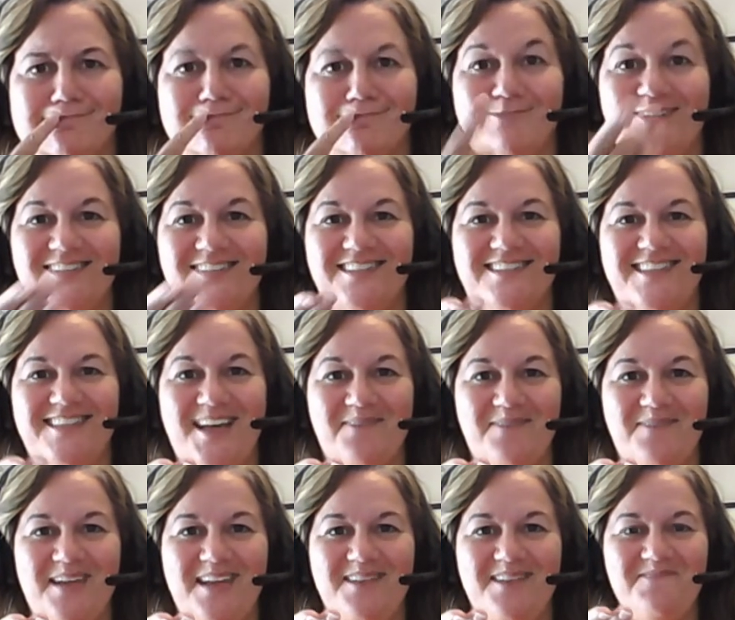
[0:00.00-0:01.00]
What does that
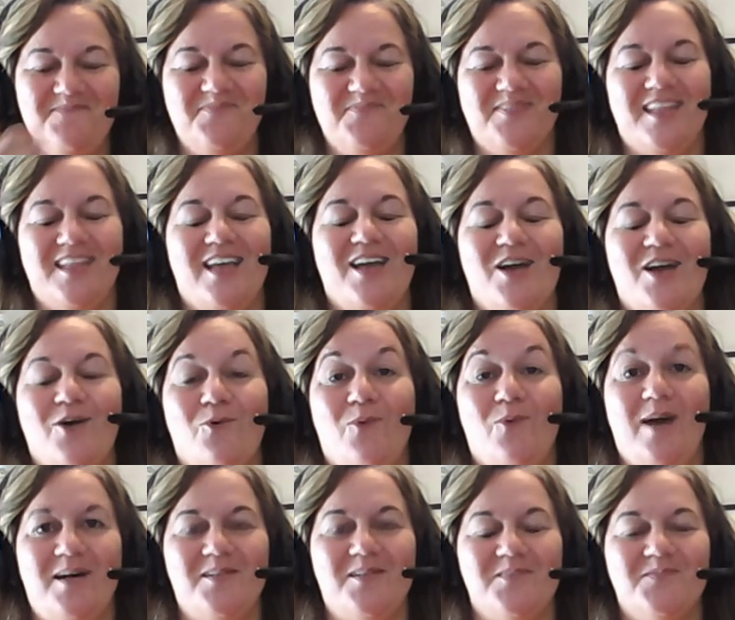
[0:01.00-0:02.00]
mean?
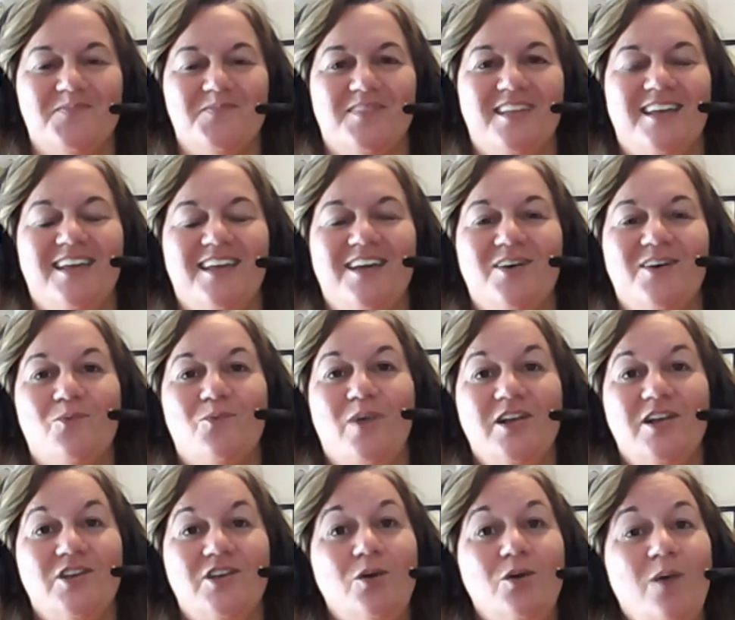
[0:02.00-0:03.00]
Well,
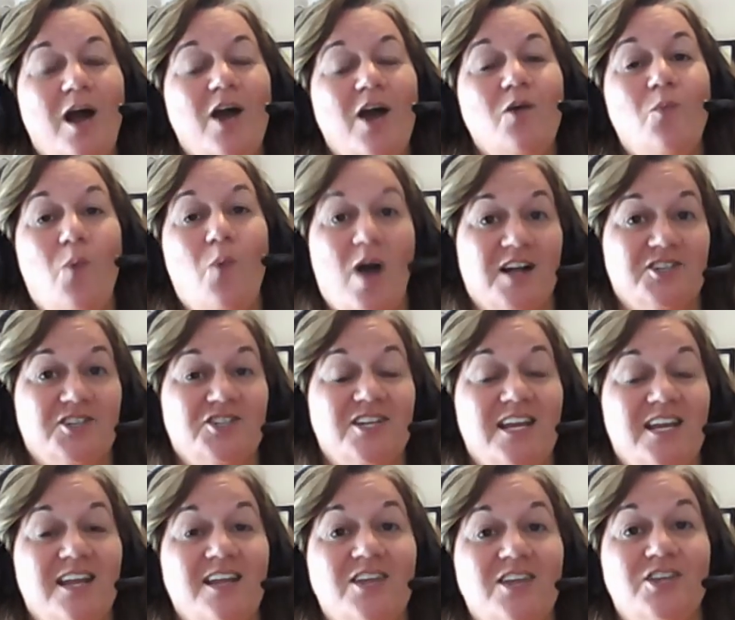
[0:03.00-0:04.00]
when you are
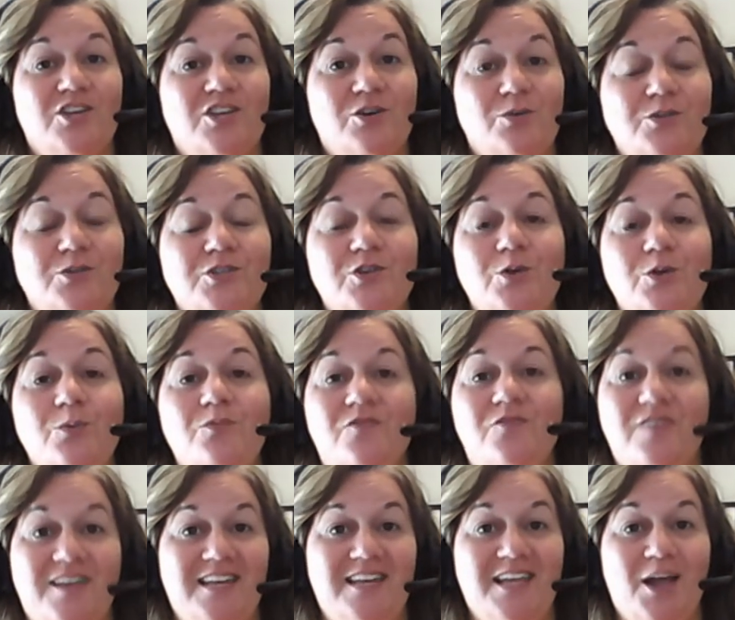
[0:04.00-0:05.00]
watching YouTube
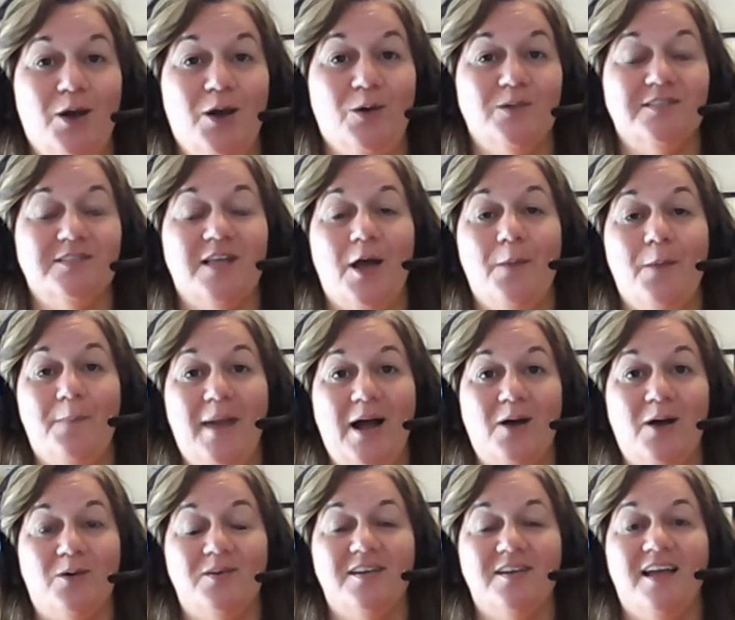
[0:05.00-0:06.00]
videos
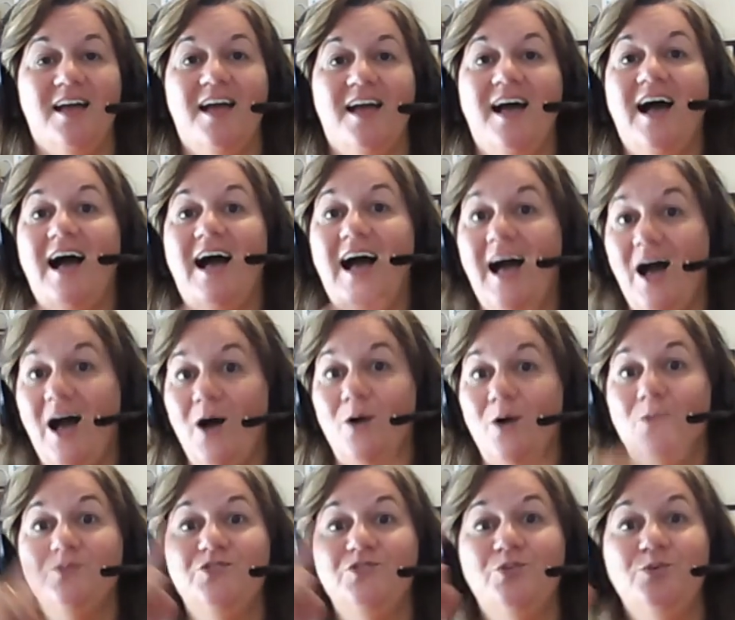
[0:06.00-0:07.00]
about
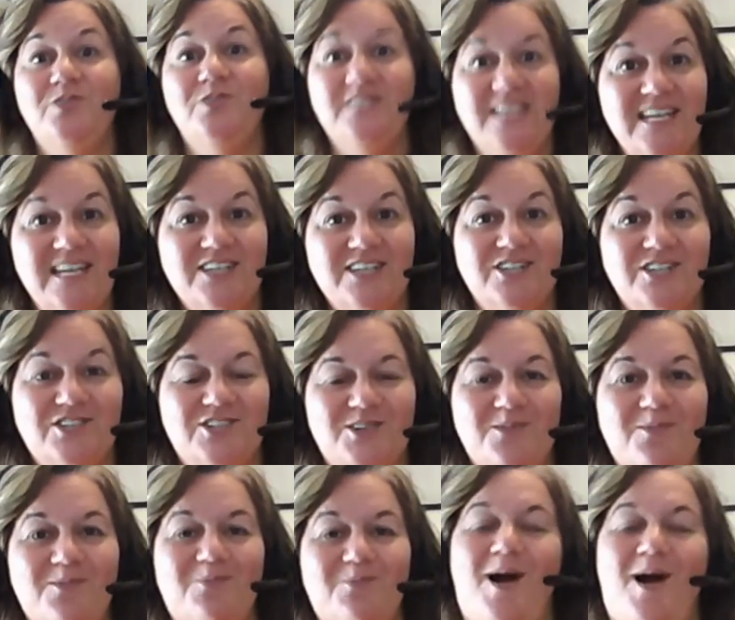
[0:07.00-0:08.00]
how to teach
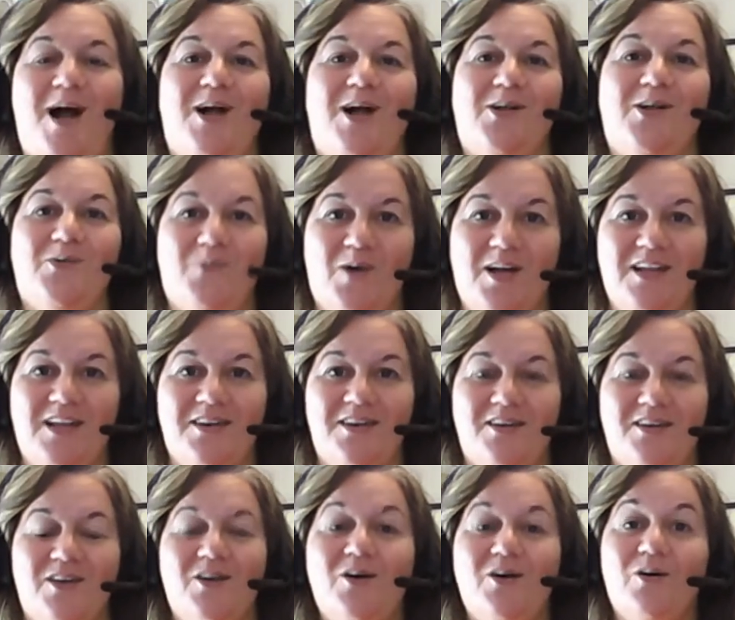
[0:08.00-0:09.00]
Mach 1,
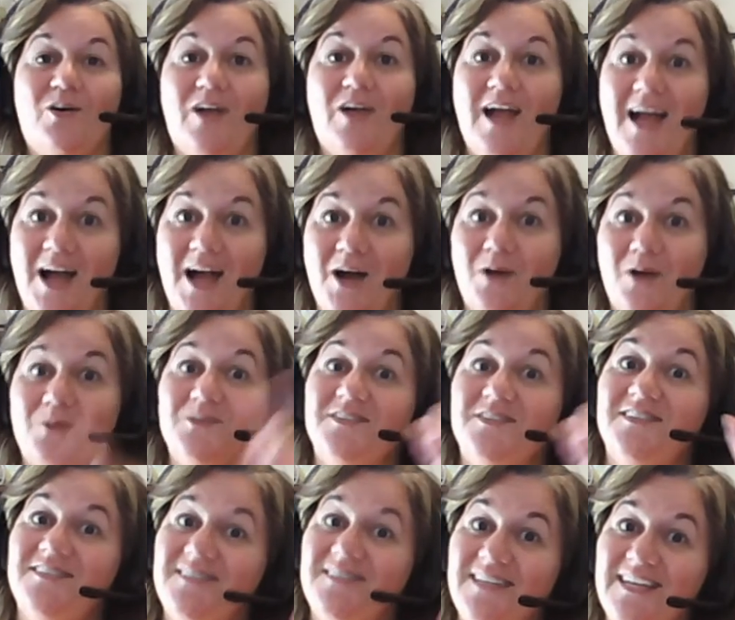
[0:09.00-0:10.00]
or how
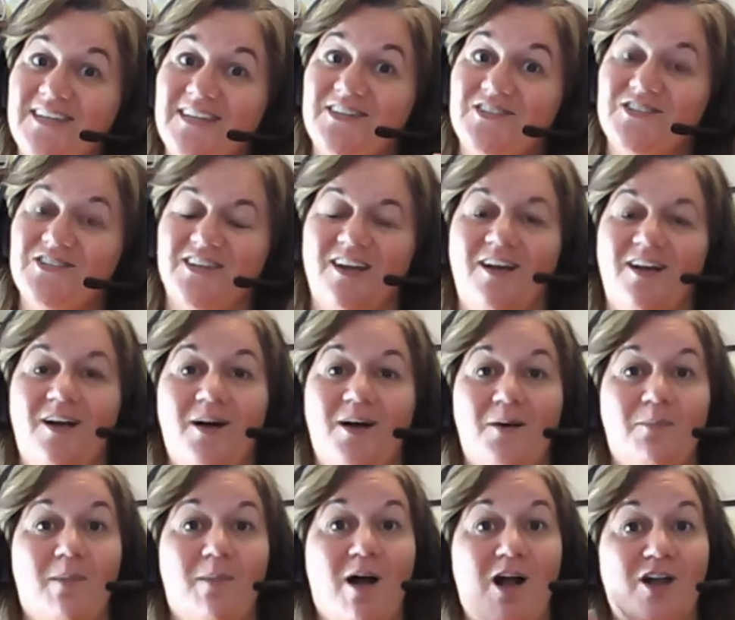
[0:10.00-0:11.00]
to teach
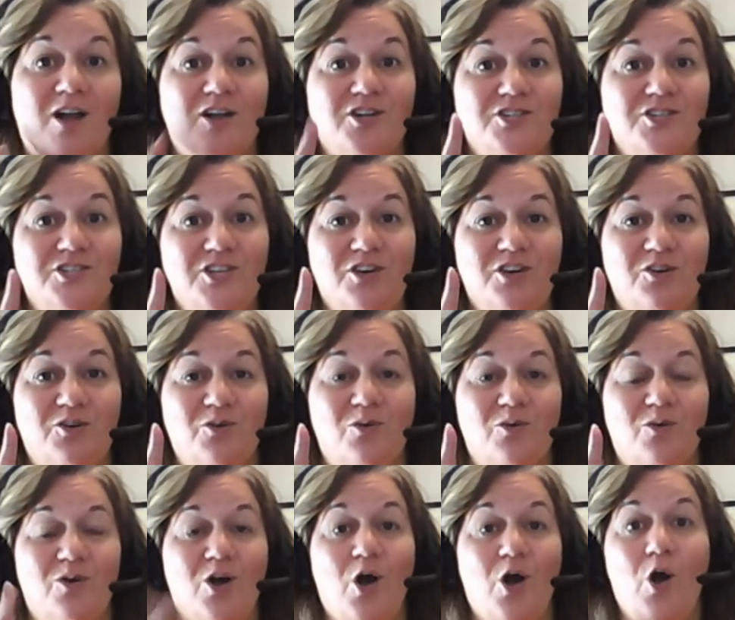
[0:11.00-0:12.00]
Mach
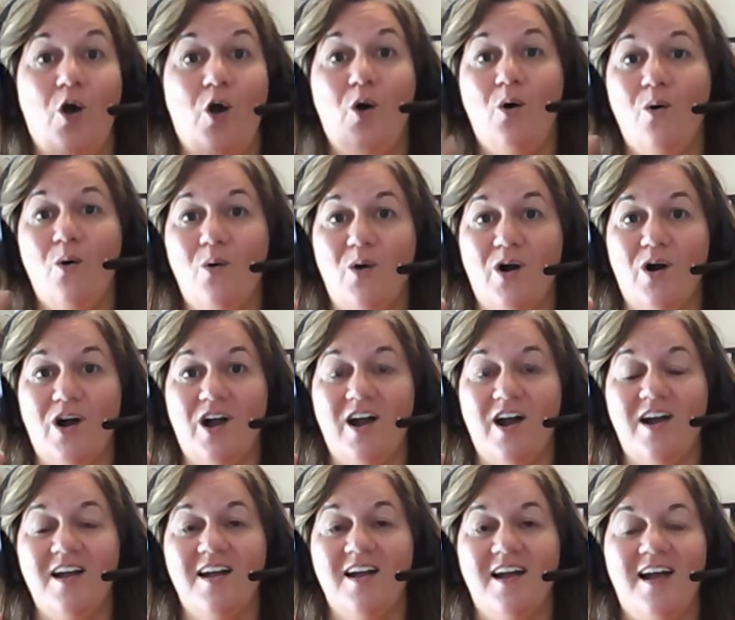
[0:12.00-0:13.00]
2,
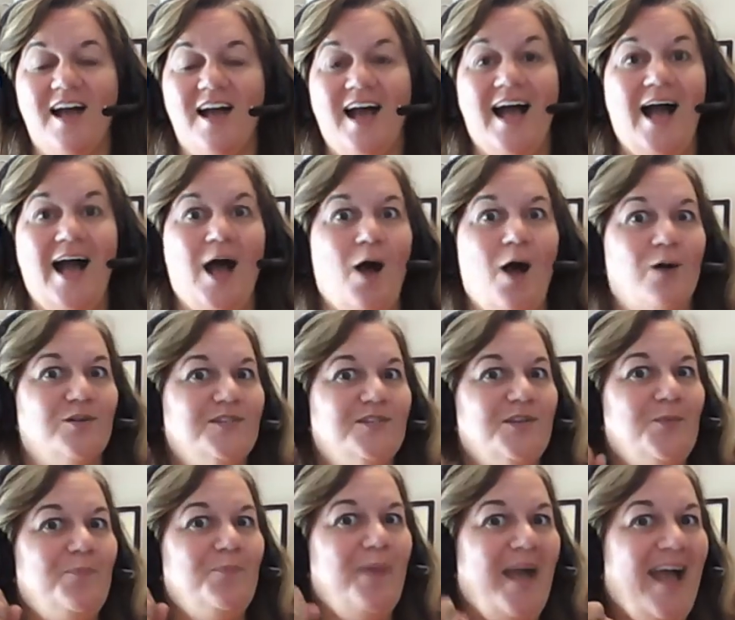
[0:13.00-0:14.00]
or how
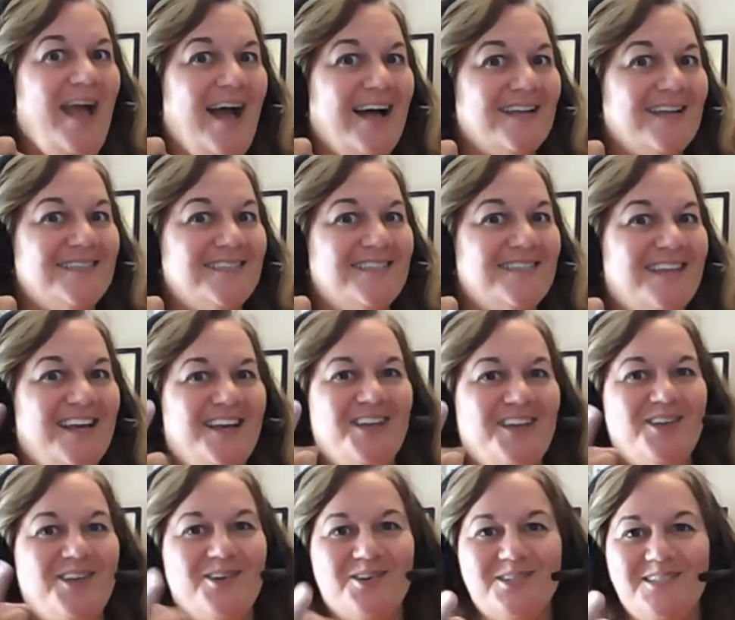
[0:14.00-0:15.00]
to pass
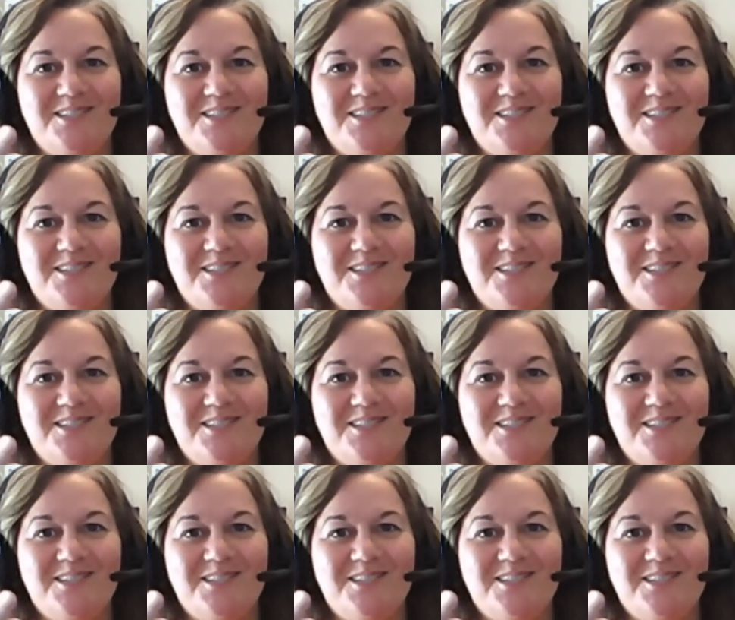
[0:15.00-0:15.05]
your